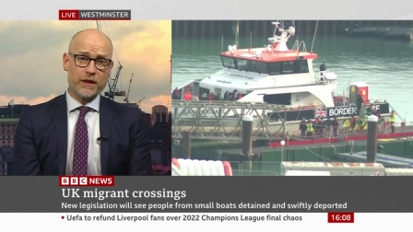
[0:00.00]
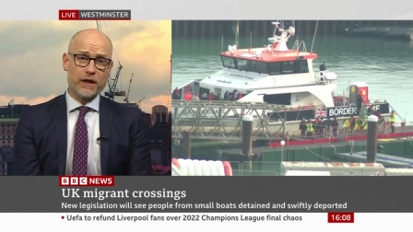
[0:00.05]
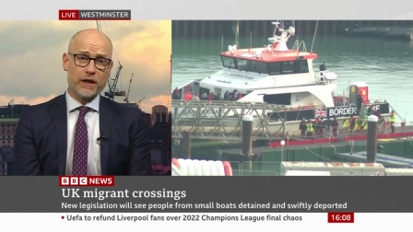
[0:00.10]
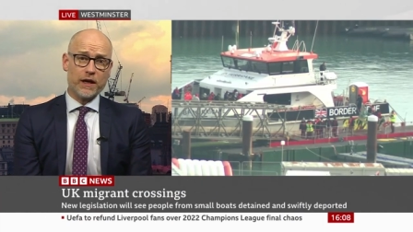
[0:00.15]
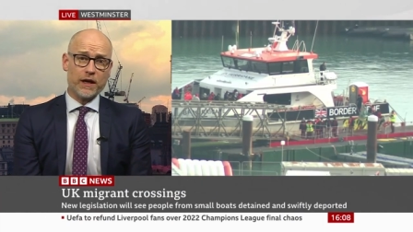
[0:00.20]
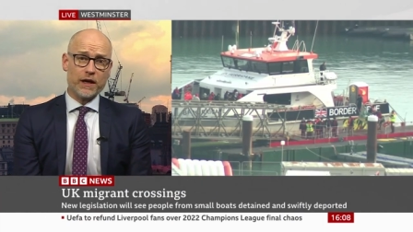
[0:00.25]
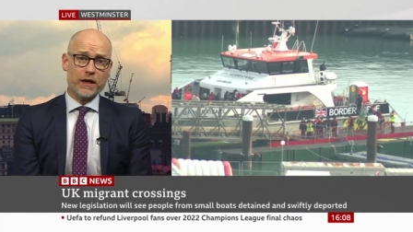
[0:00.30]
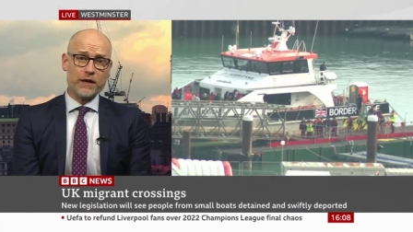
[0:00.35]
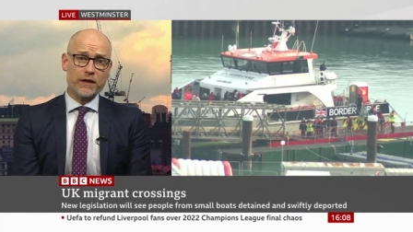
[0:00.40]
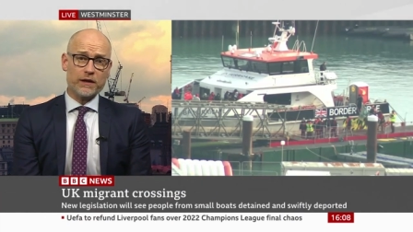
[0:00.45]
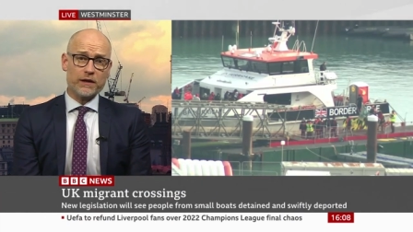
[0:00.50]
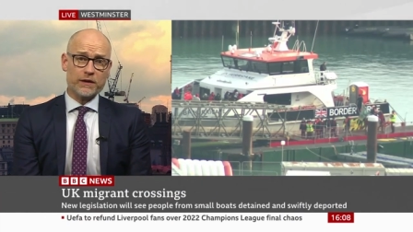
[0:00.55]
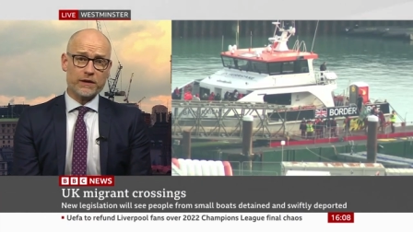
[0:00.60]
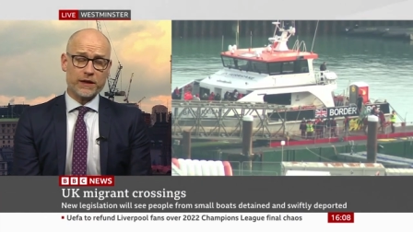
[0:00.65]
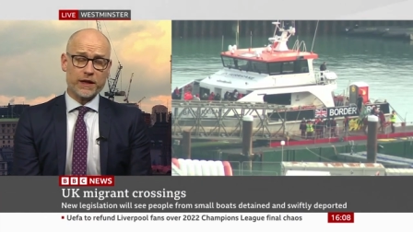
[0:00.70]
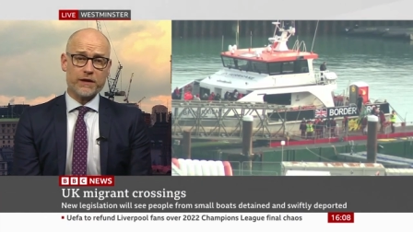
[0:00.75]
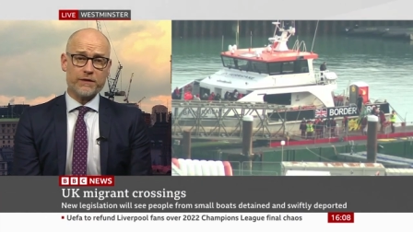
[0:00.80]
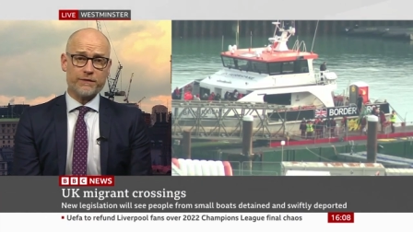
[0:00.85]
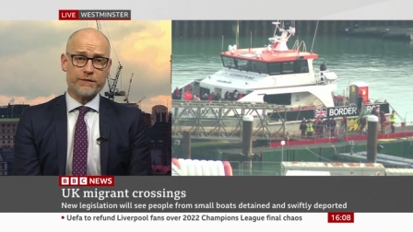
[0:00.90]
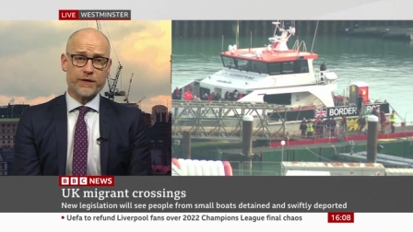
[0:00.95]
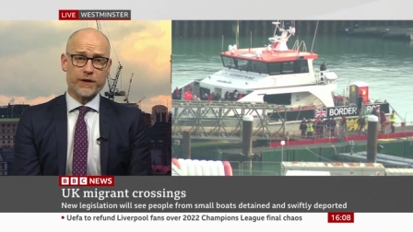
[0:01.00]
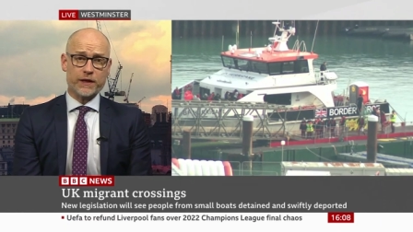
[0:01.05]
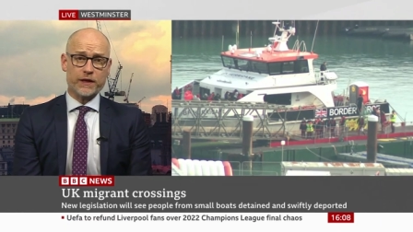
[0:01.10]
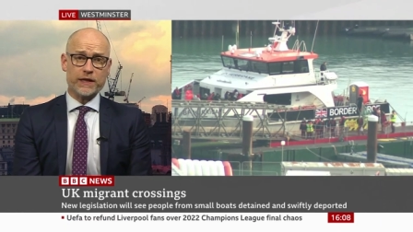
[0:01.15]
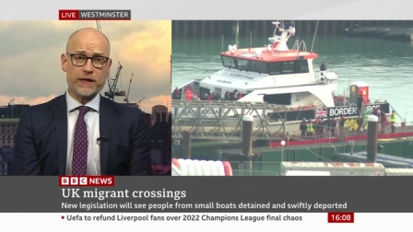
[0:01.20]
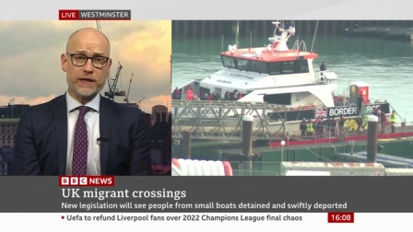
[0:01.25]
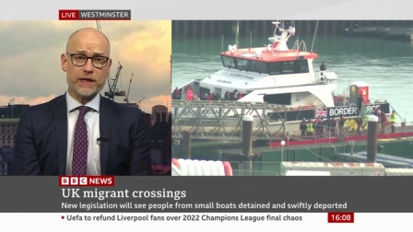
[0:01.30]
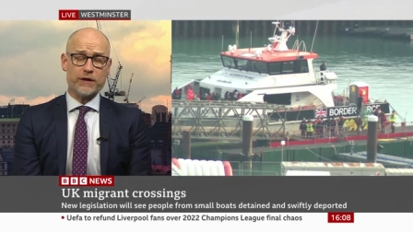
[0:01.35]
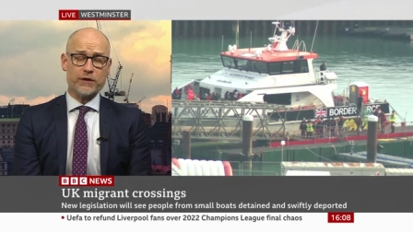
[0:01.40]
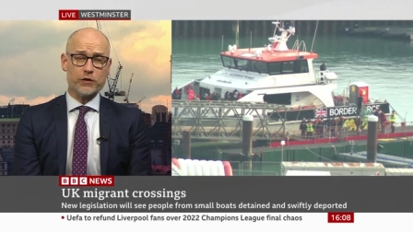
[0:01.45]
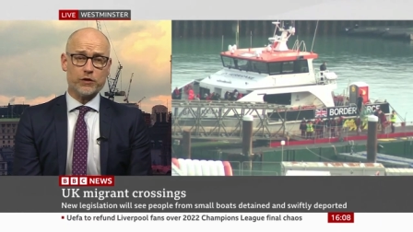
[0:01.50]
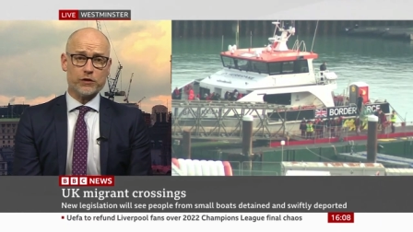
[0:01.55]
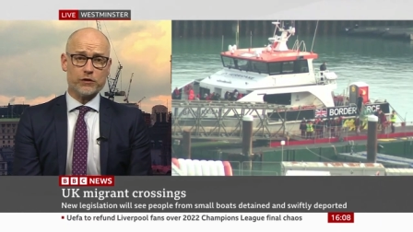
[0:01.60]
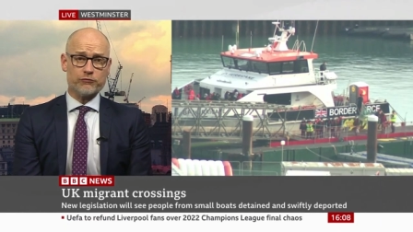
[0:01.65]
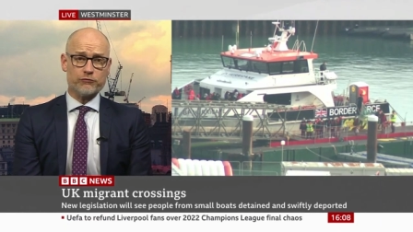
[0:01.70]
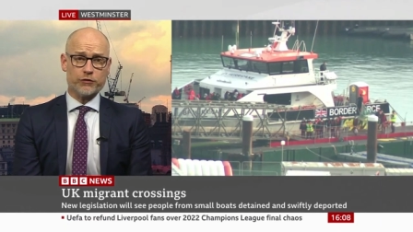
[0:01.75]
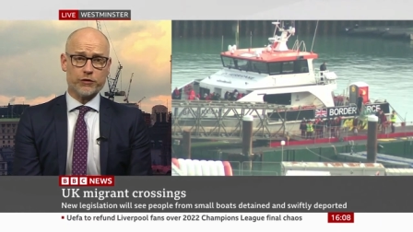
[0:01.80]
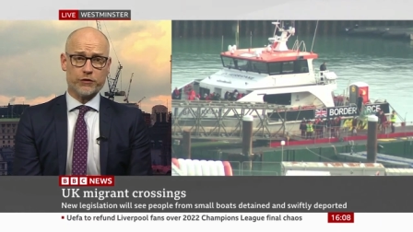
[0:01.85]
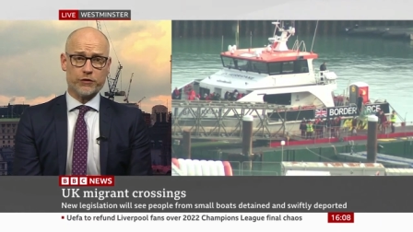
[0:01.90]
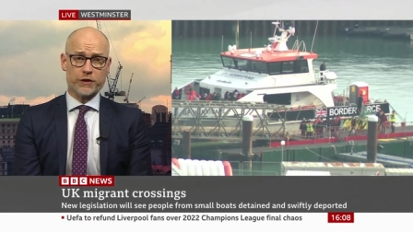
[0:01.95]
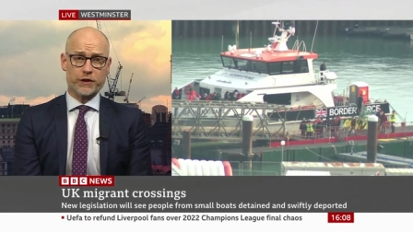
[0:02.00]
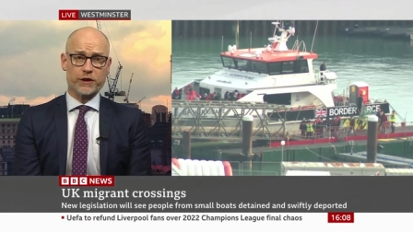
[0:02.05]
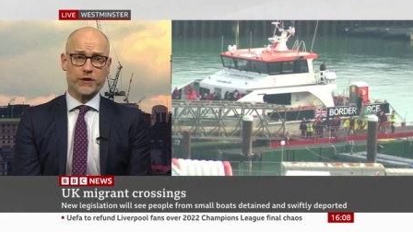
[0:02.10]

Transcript: uh, safe and legal routes.